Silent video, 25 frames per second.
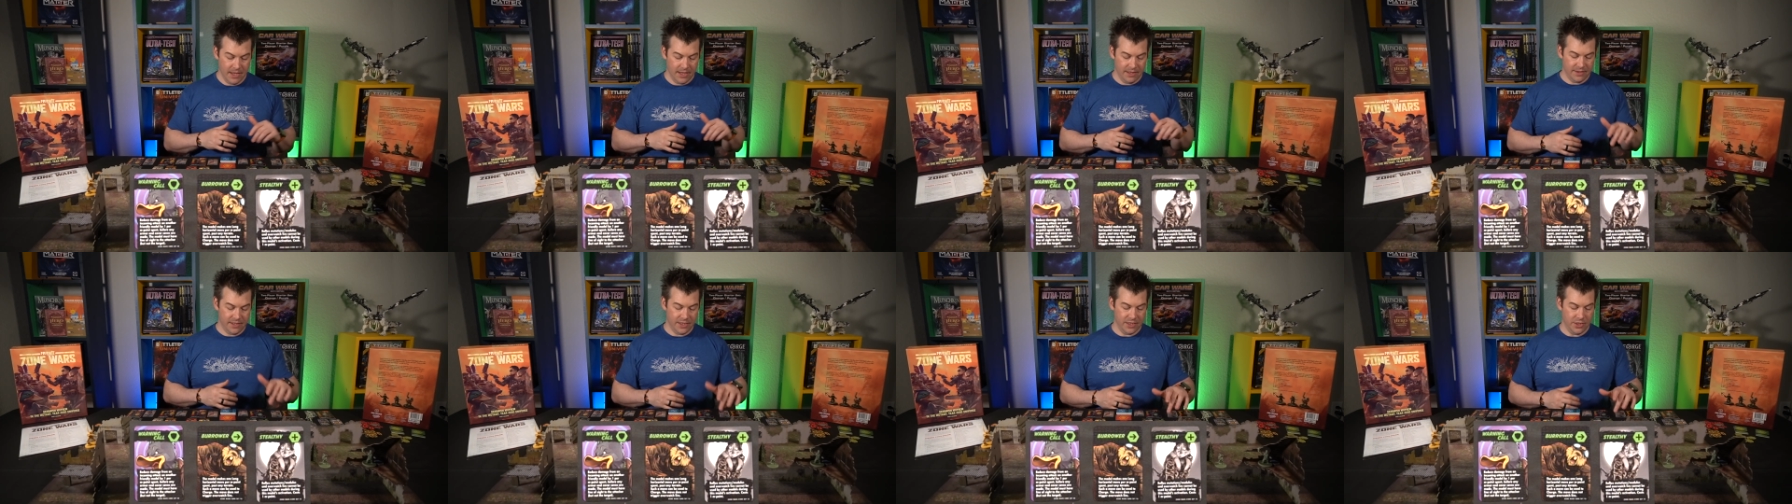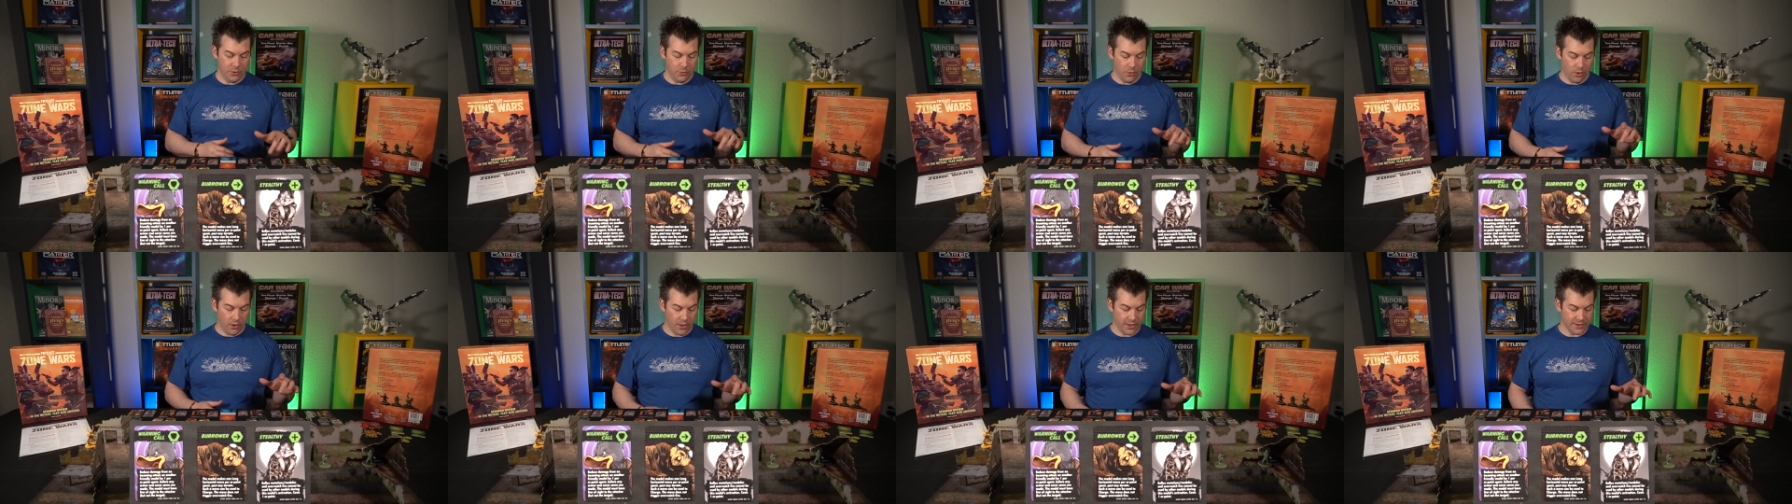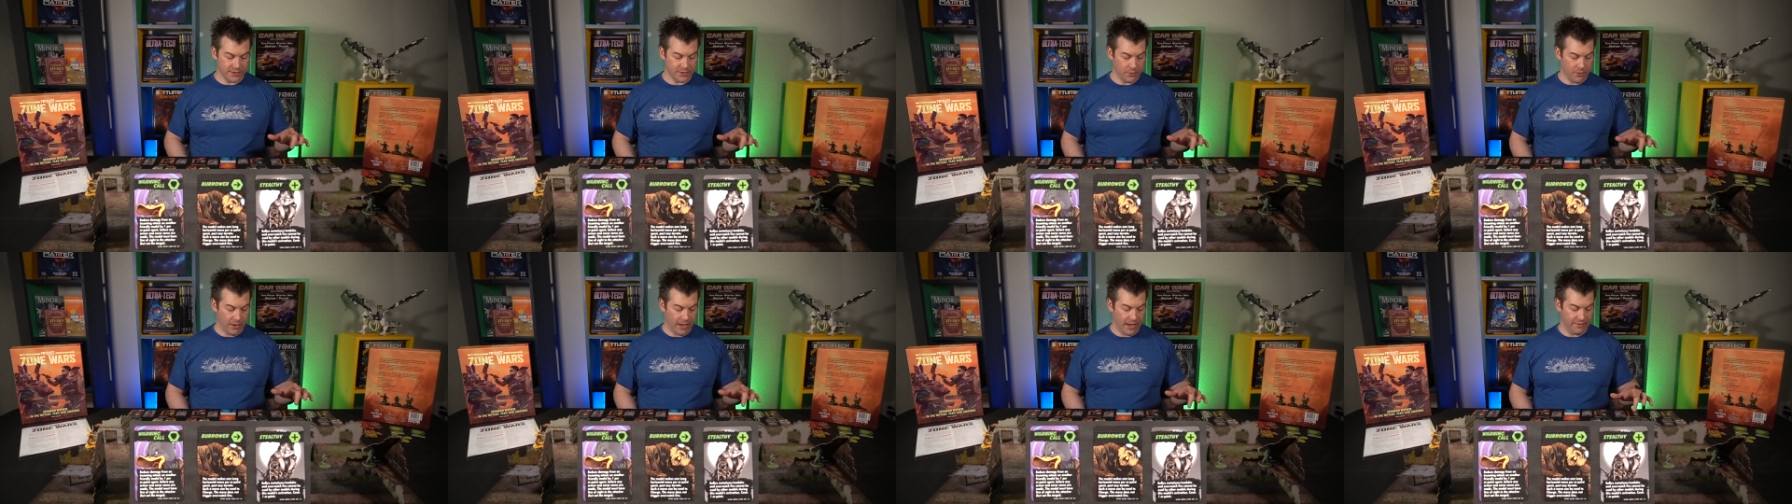Then you
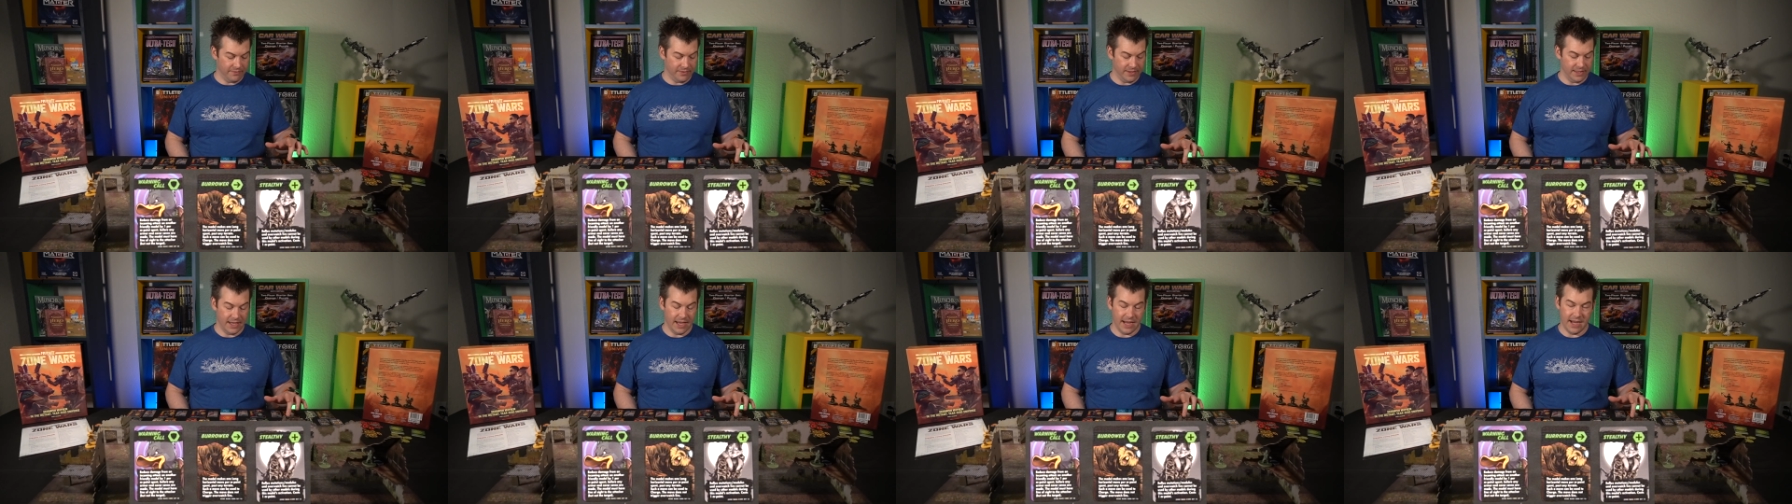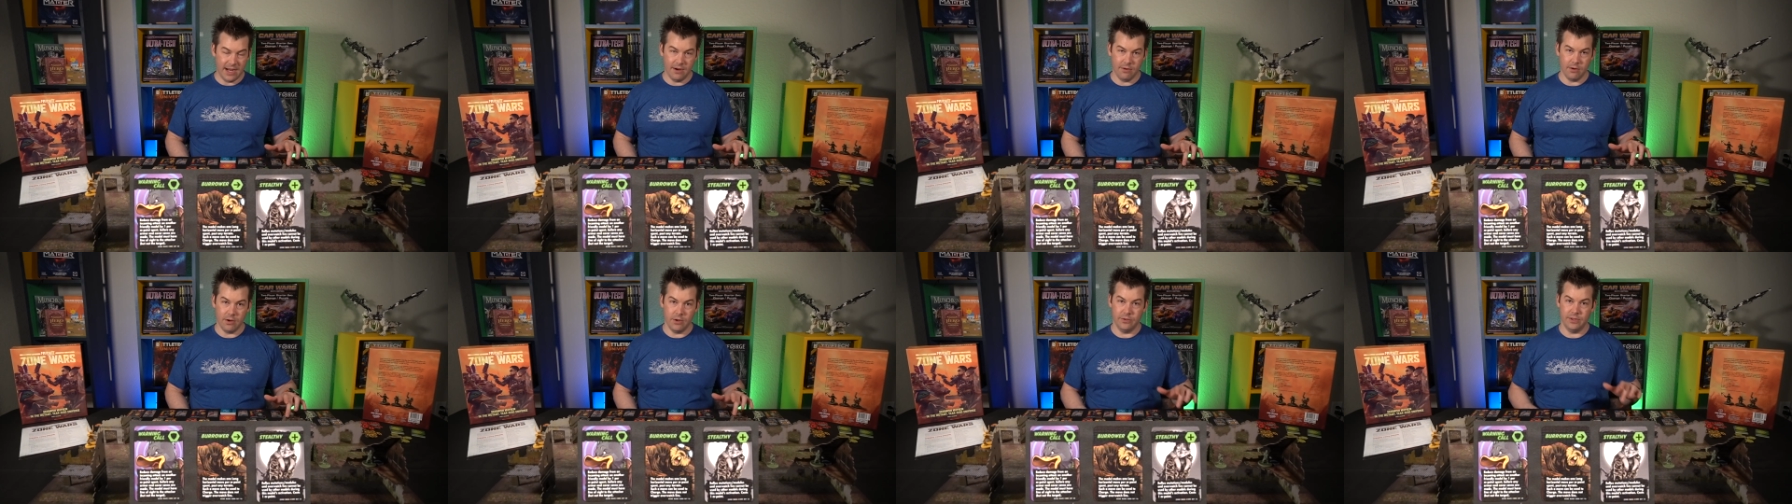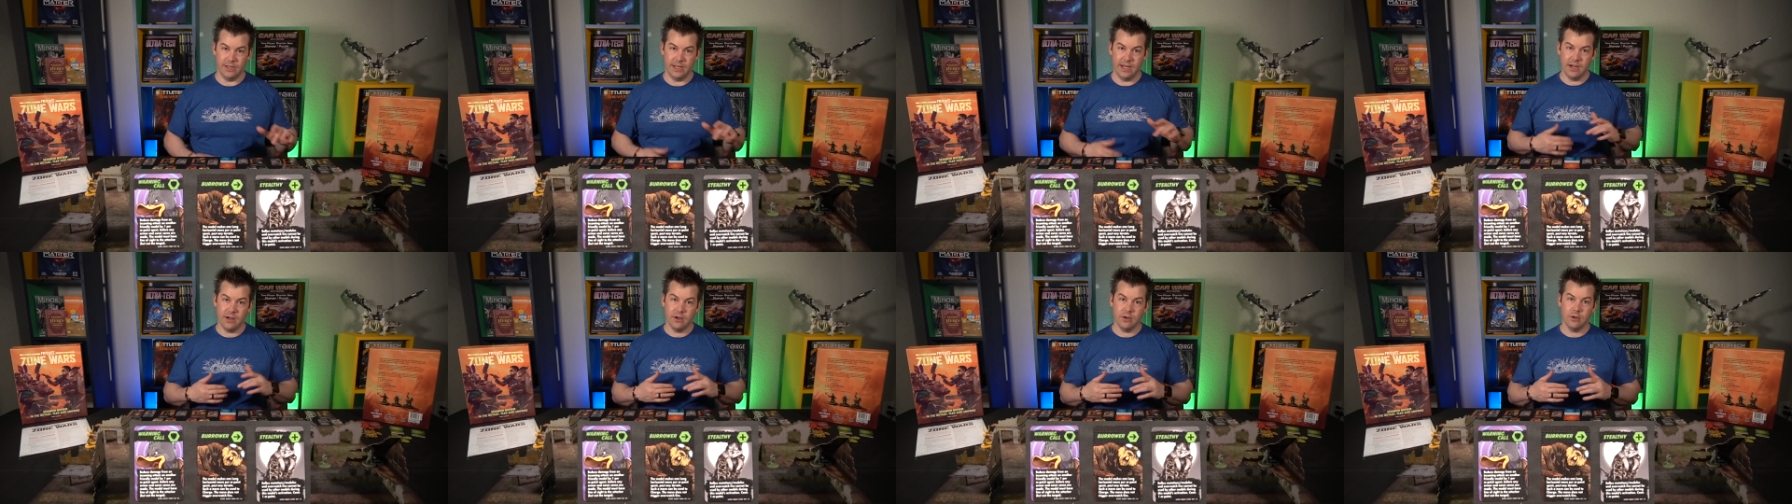also have the arrow.
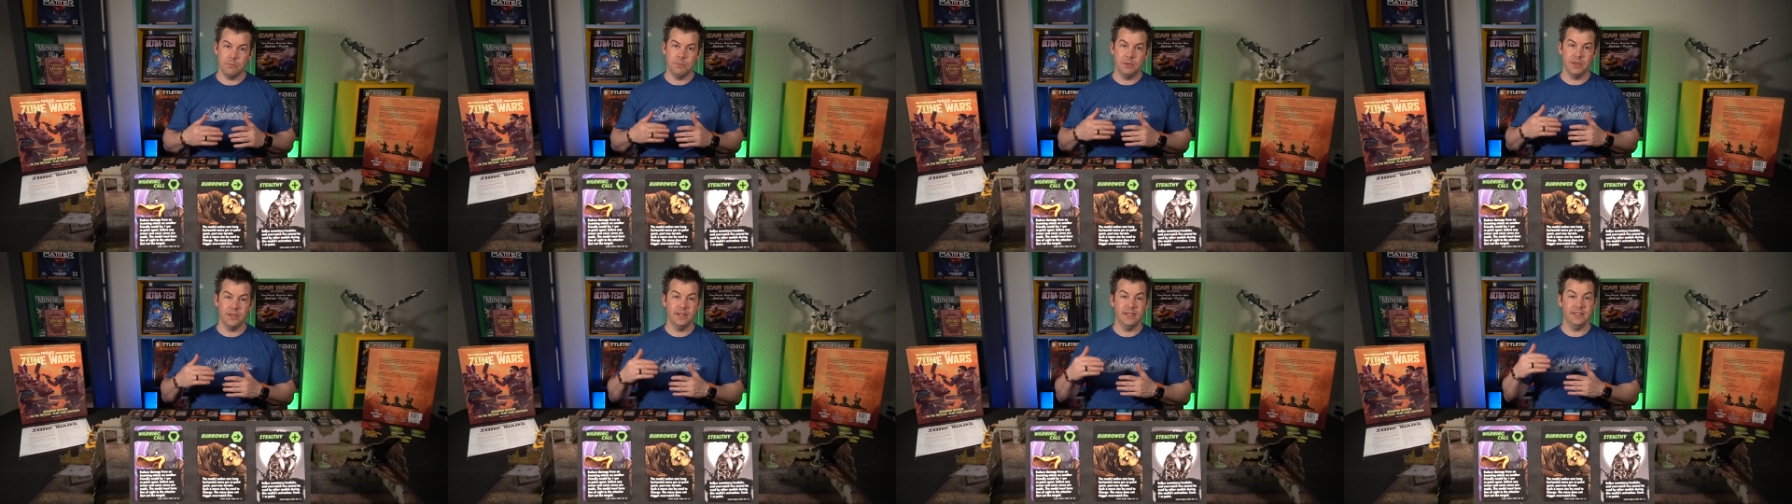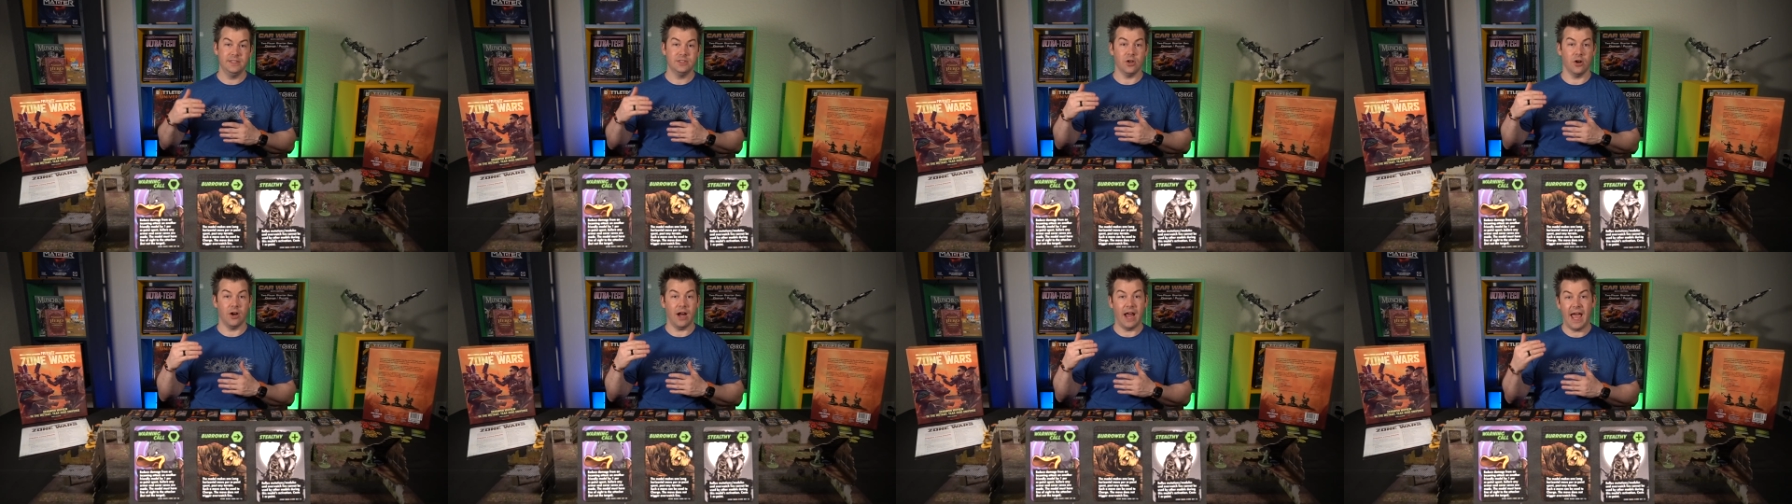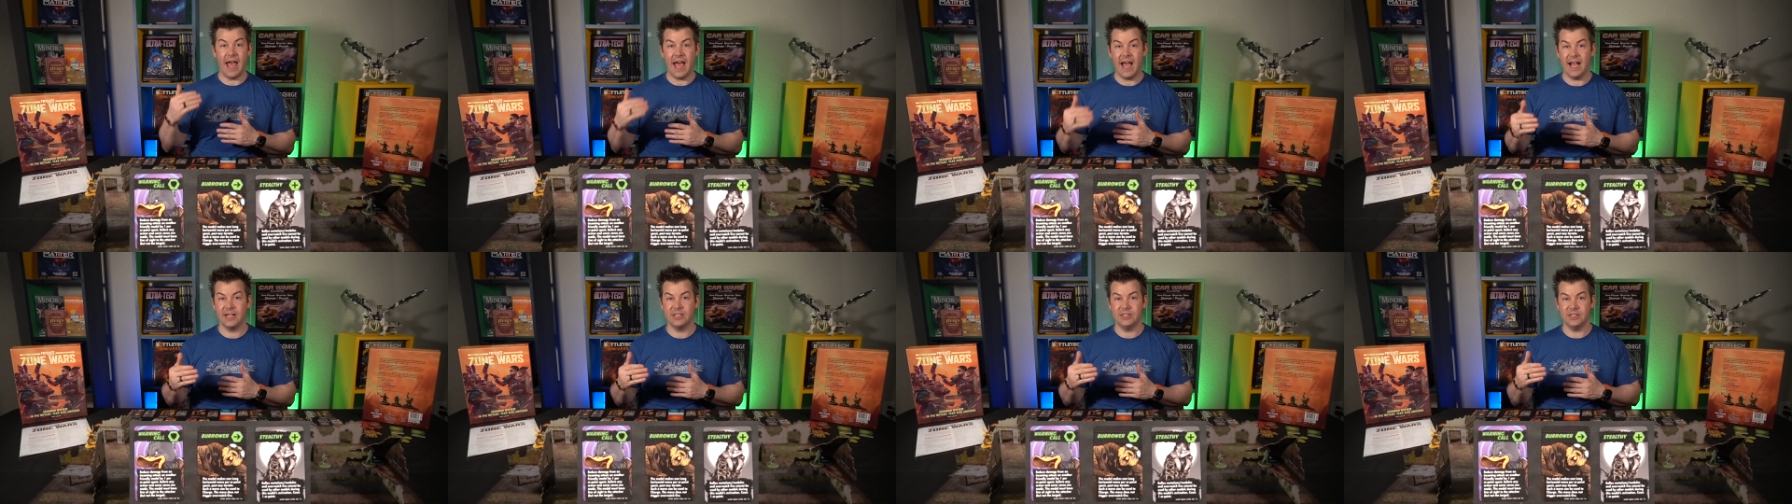The arrow abilities are
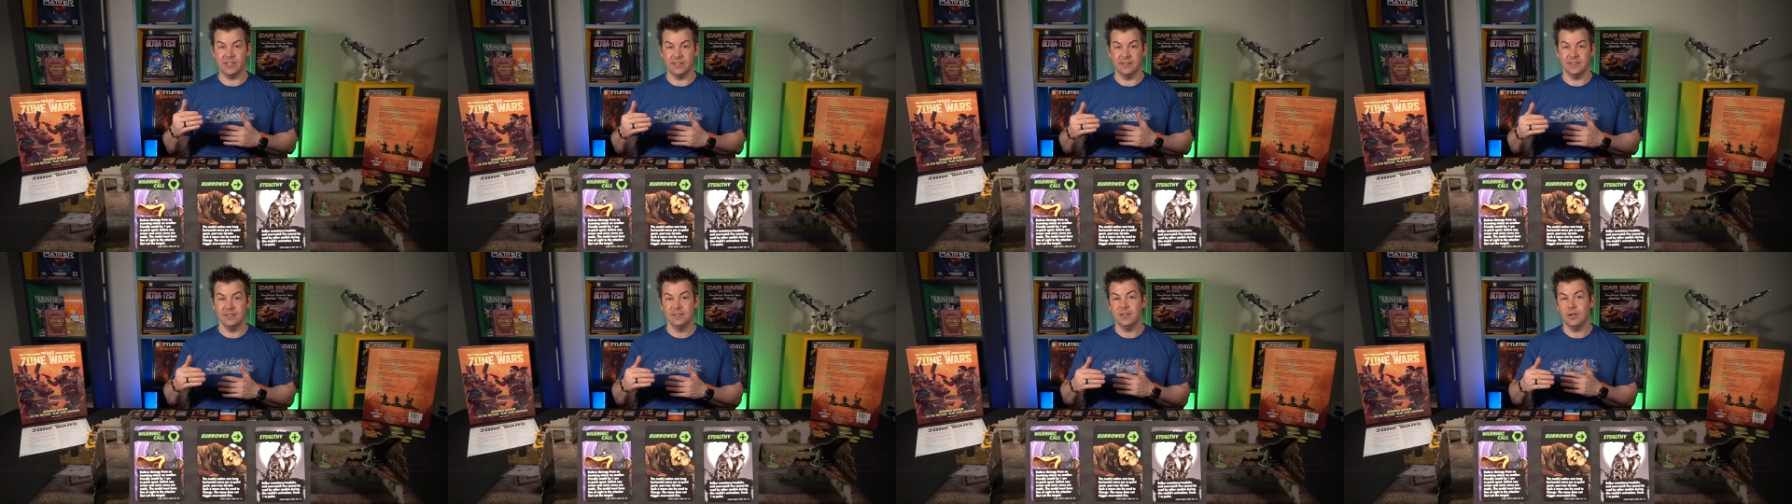actions.